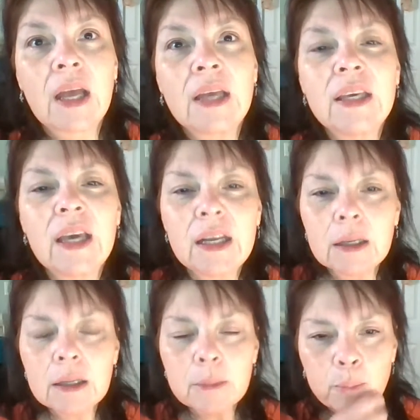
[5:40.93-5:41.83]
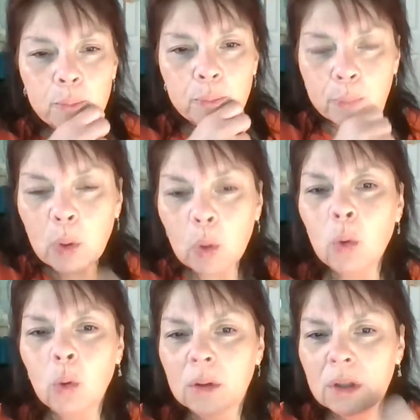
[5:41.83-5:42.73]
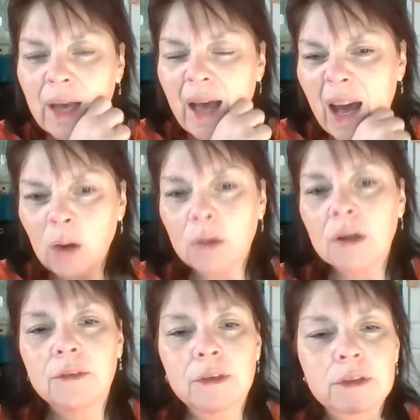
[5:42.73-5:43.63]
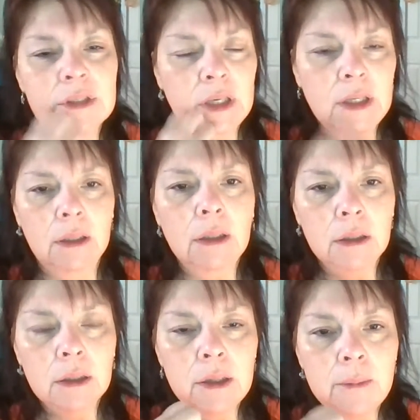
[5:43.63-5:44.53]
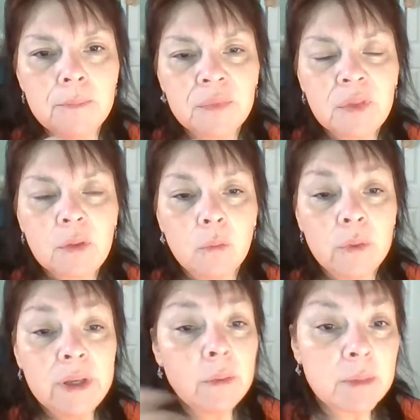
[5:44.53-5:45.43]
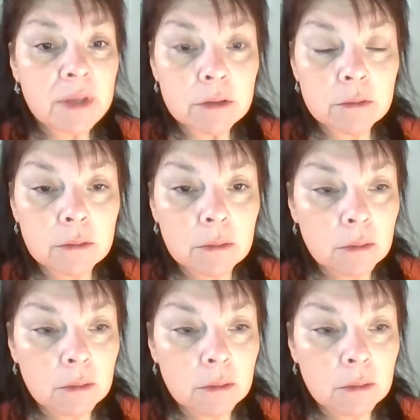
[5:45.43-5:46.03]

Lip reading: and getting it pulled out of your skin, we women,